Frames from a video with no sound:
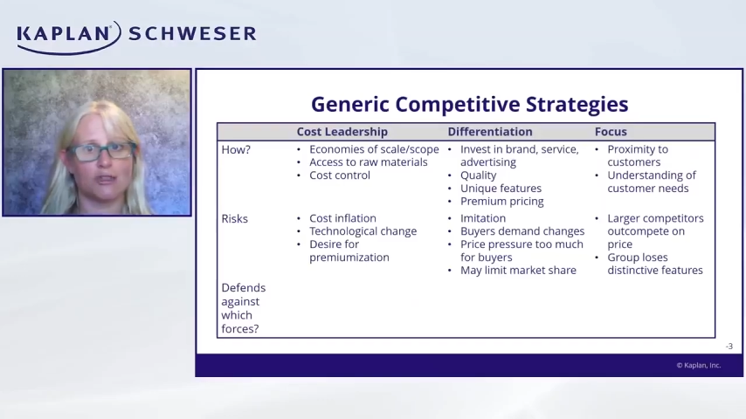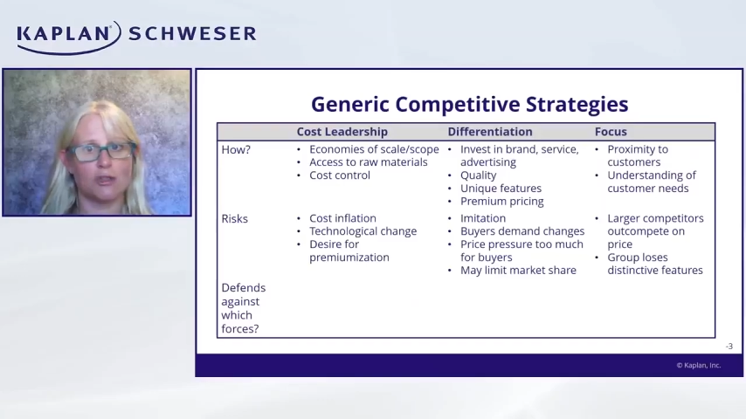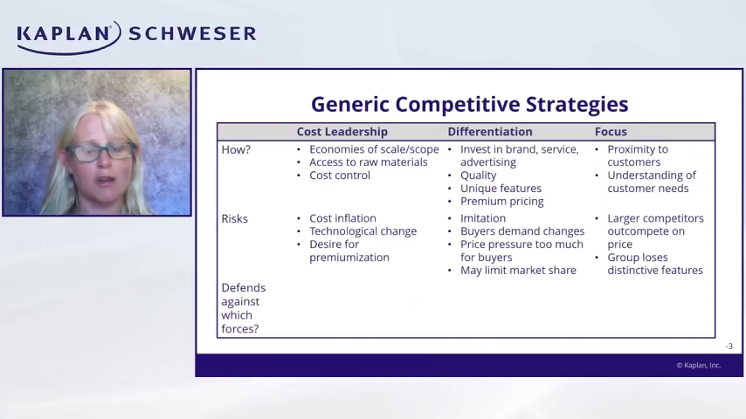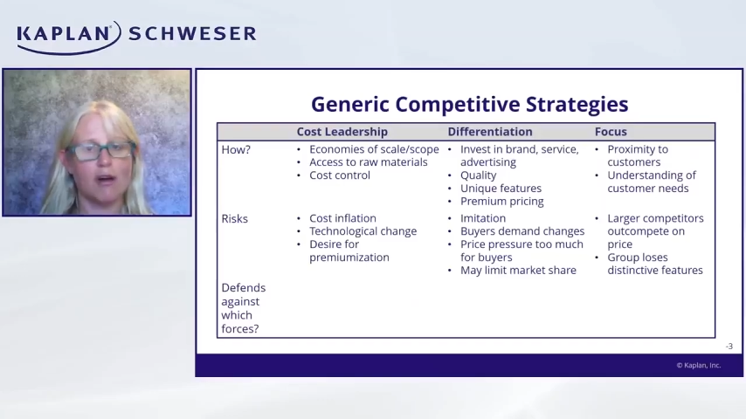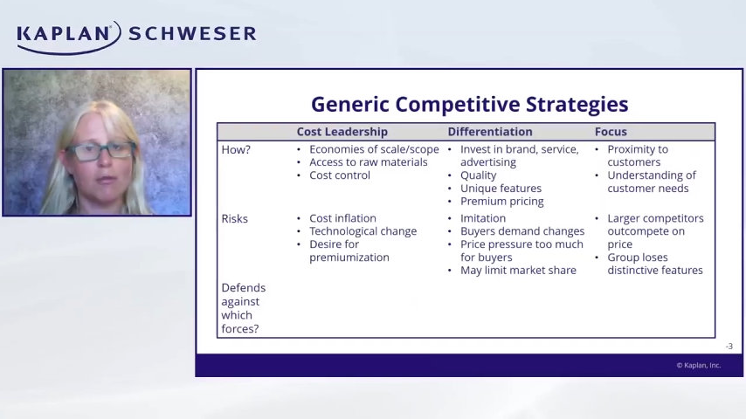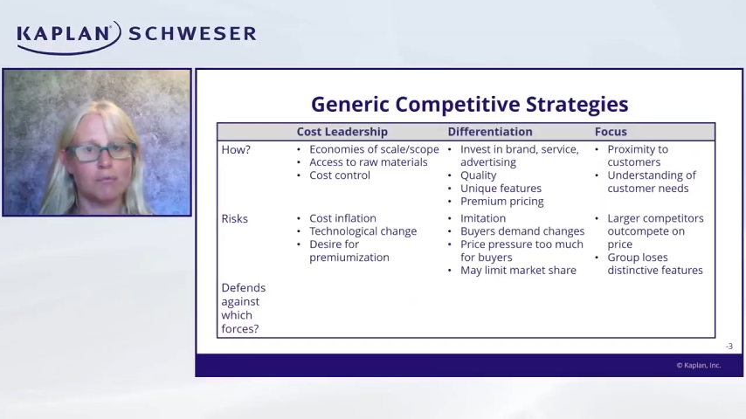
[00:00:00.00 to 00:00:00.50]
you
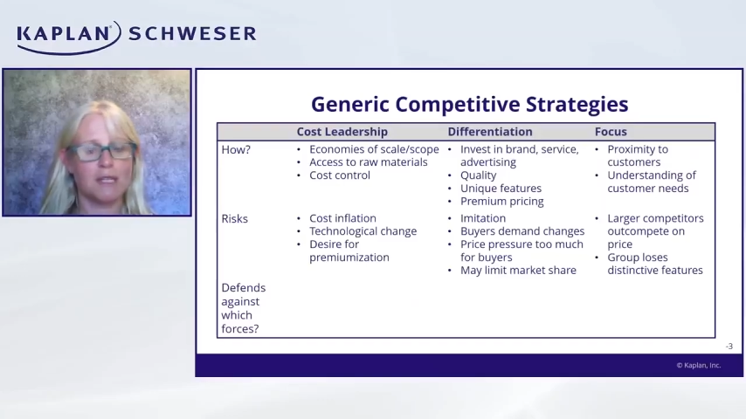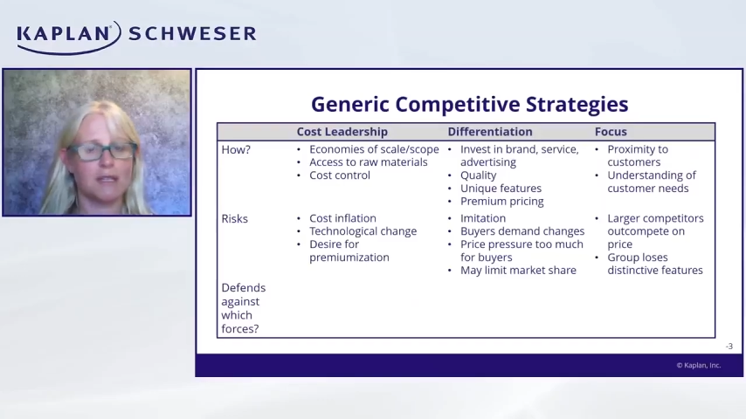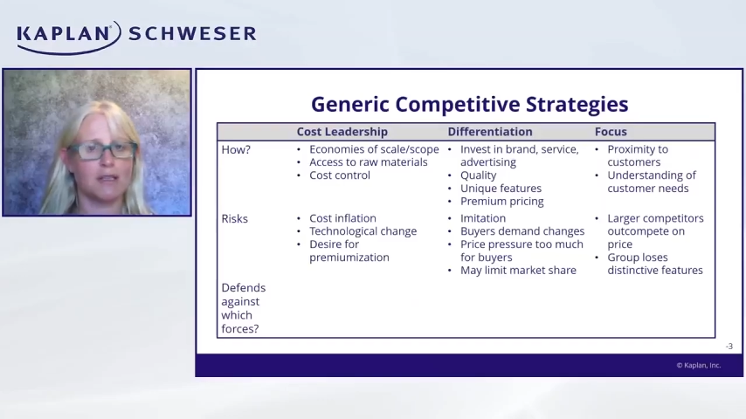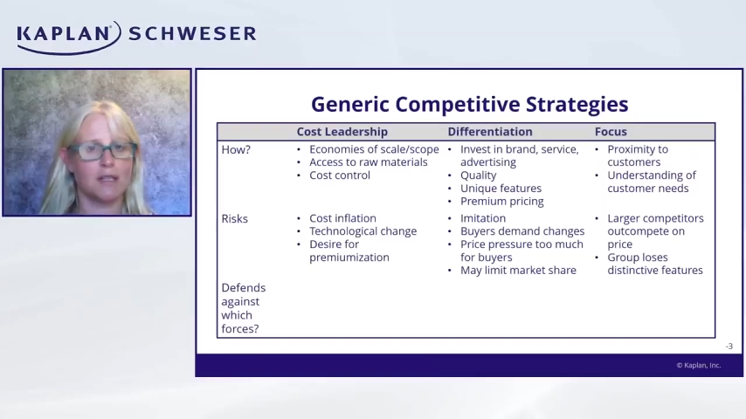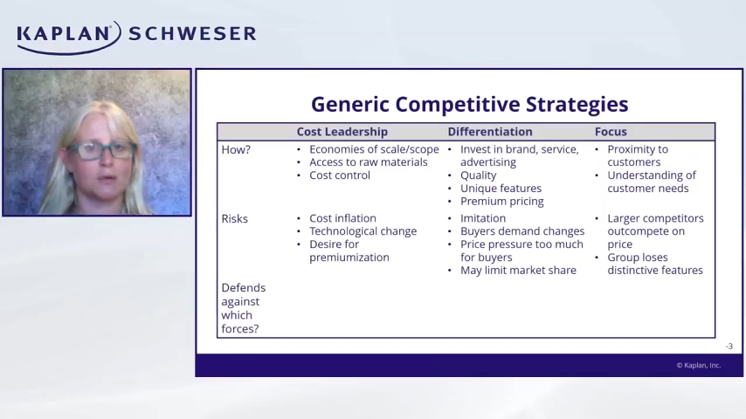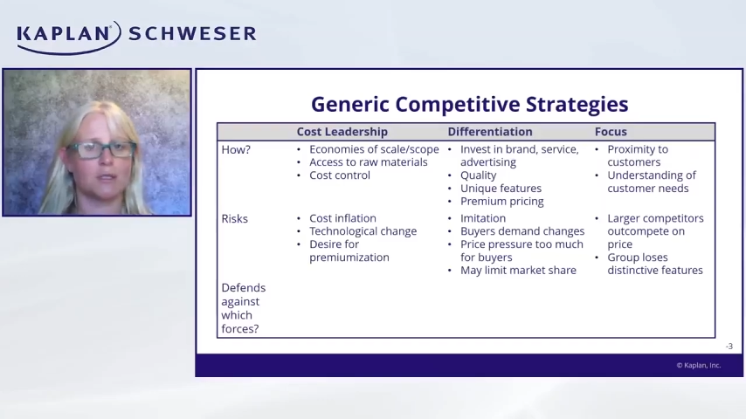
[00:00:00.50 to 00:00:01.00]
can't be the
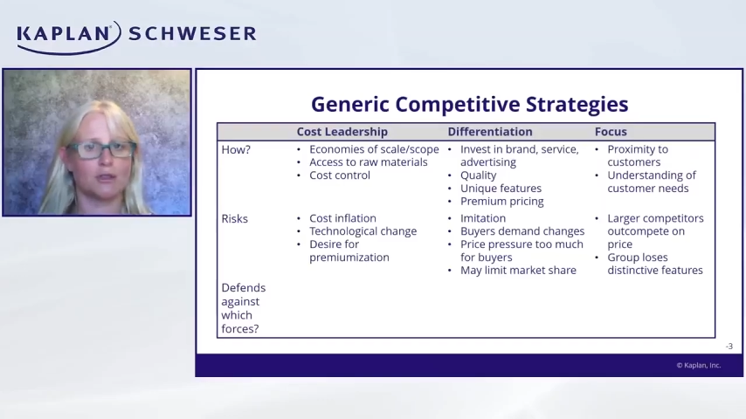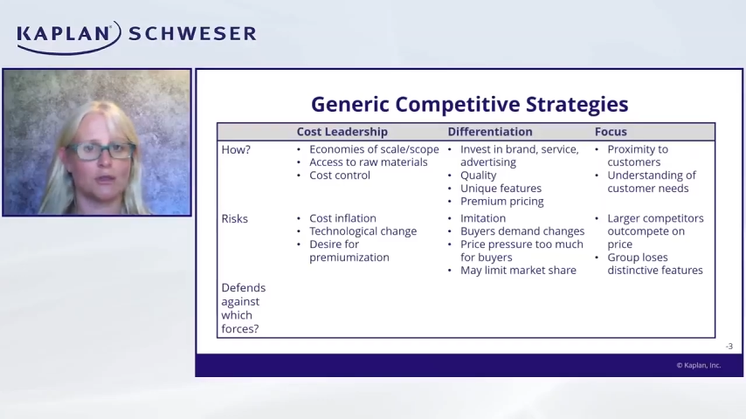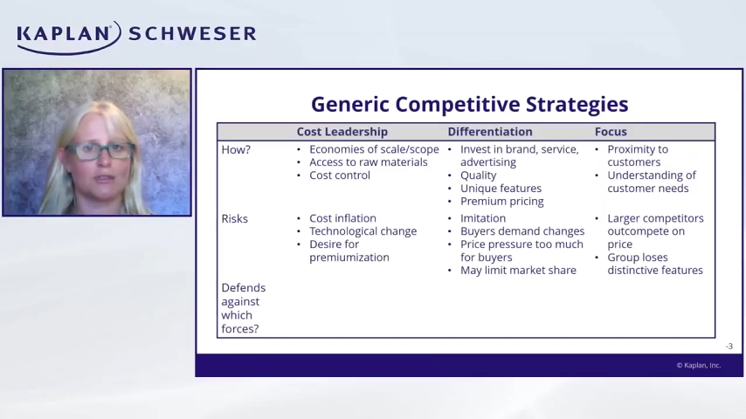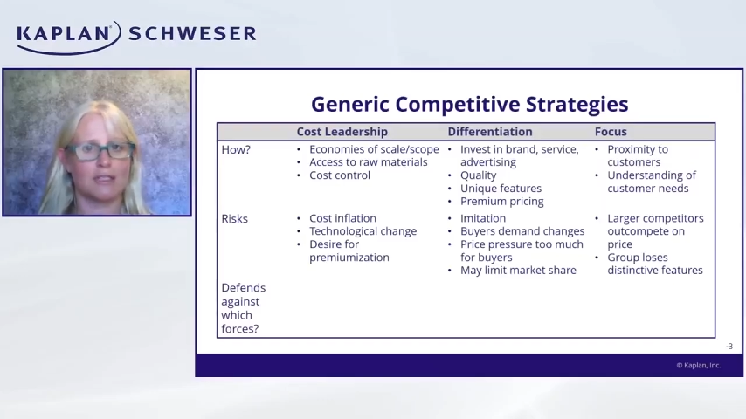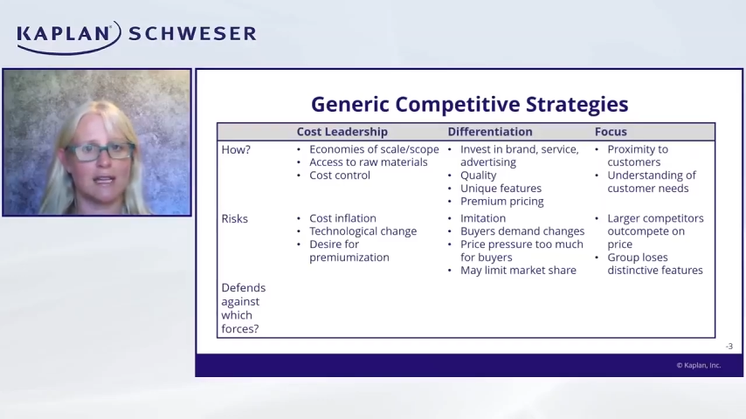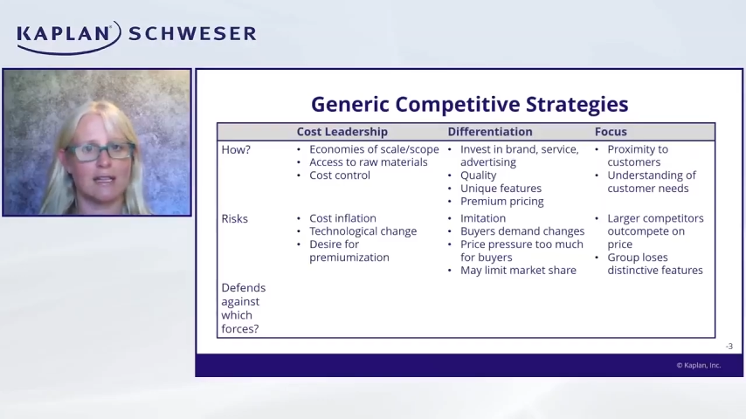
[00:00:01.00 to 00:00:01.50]
lowest
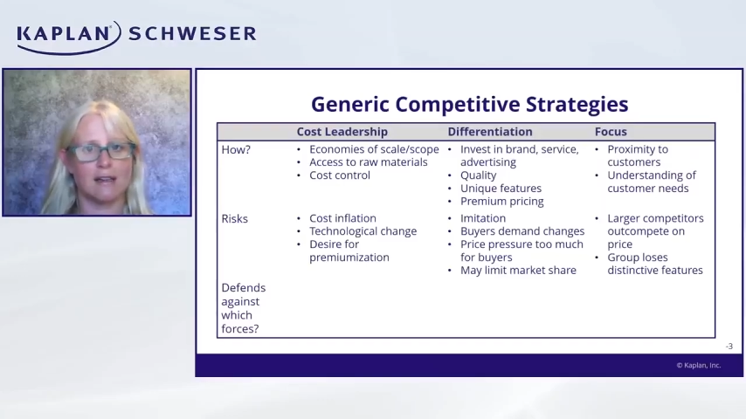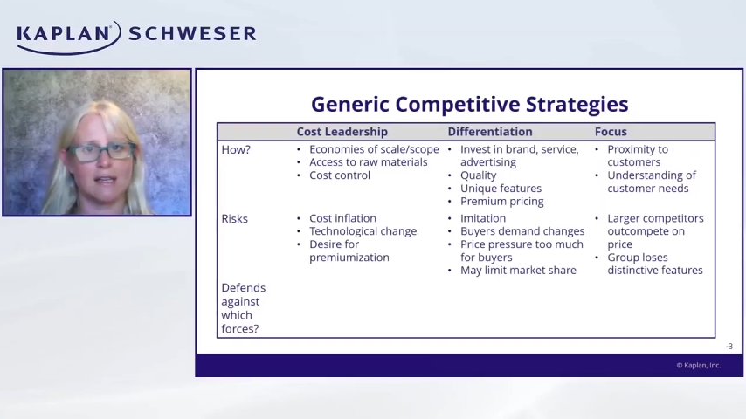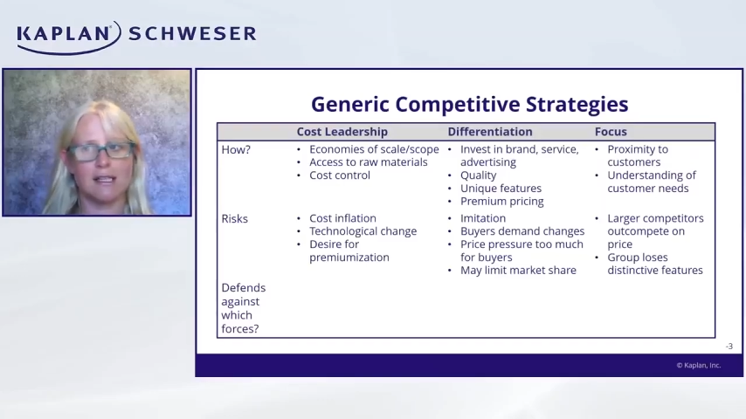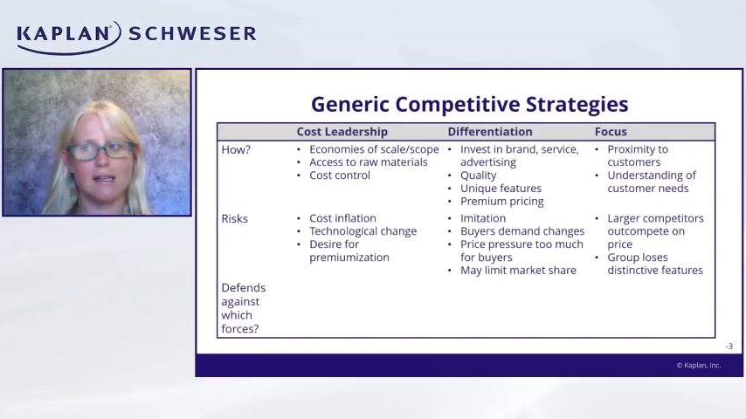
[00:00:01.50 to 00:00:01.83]
cost airline,